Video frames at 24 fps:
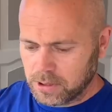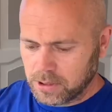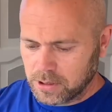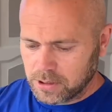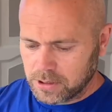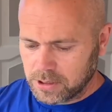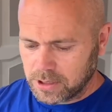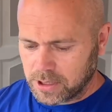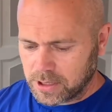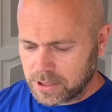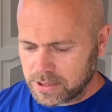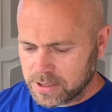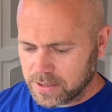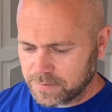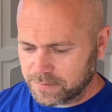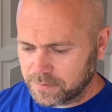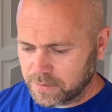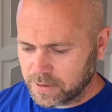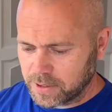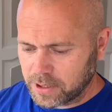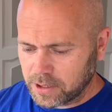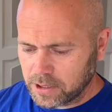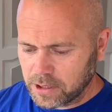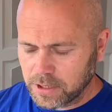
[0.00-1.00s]
Yeah,
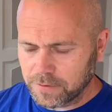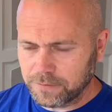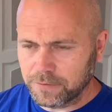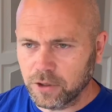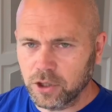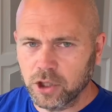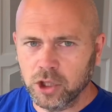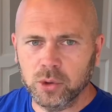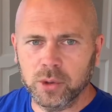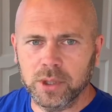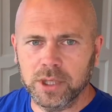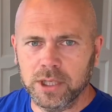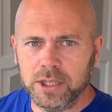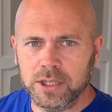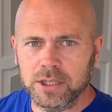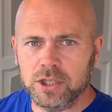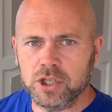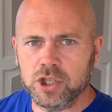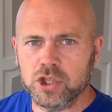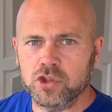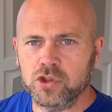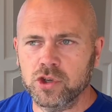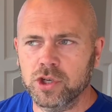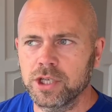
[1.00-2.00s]
definitely. If you're new in the
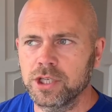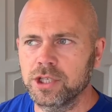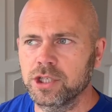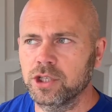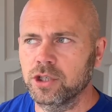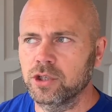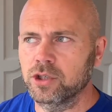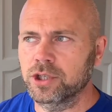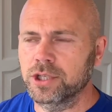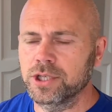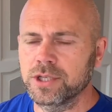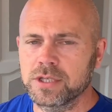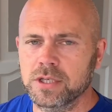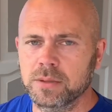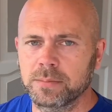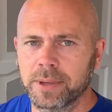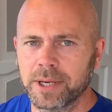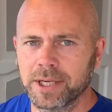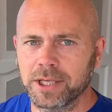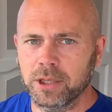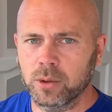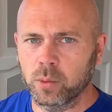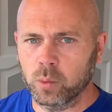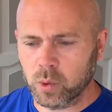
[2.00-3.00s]
industry and you're looking to
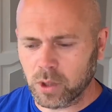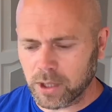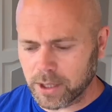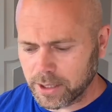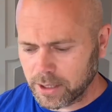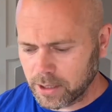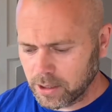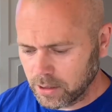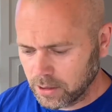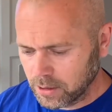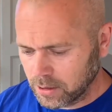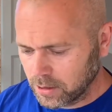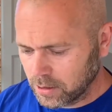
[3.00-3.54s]
make your way,